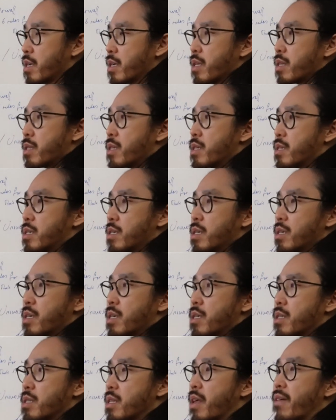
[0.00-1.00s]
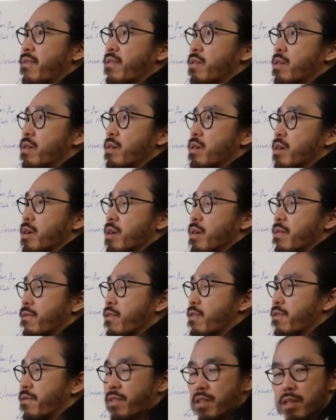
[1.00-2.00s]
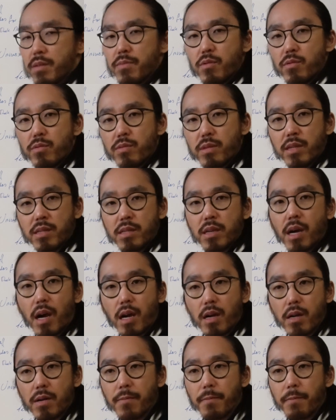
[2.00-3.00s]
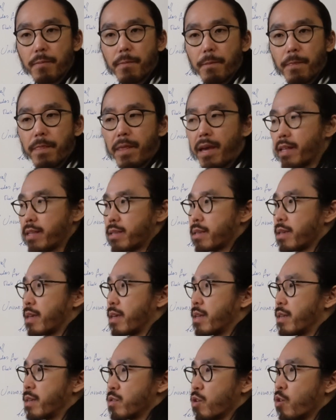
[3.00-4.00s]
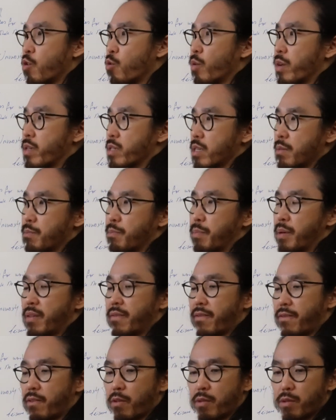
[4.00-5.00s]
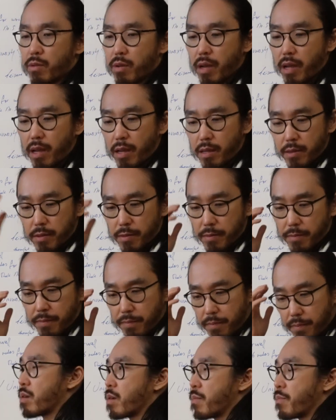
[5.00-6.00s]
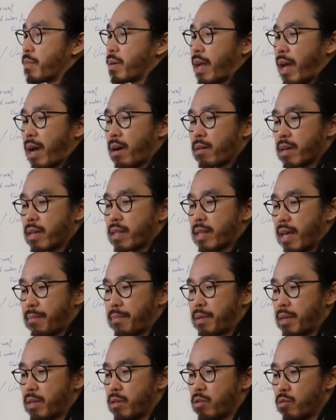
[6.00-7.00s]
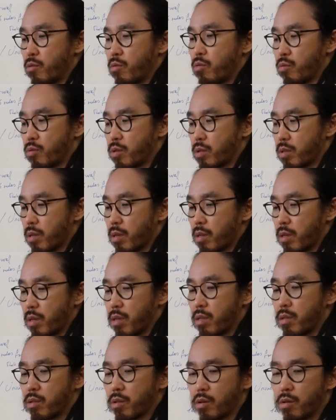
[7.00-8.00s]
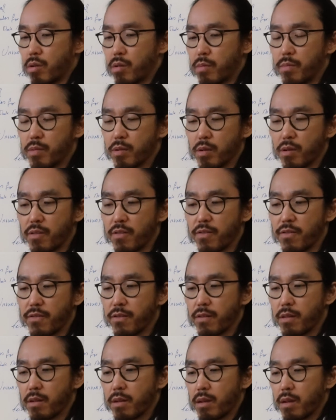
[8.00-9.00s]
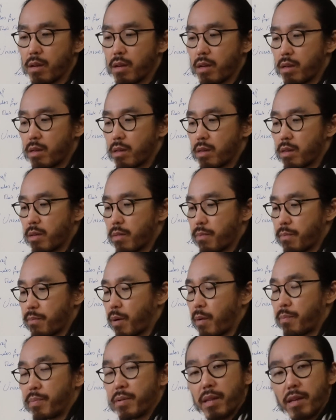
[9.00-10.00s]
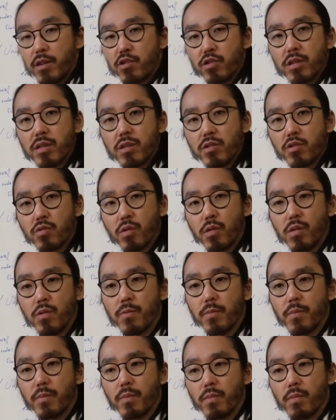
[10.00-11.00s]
this never fulfillable desire, that it is always a bit further ahead. But how can that be used in terms of population control?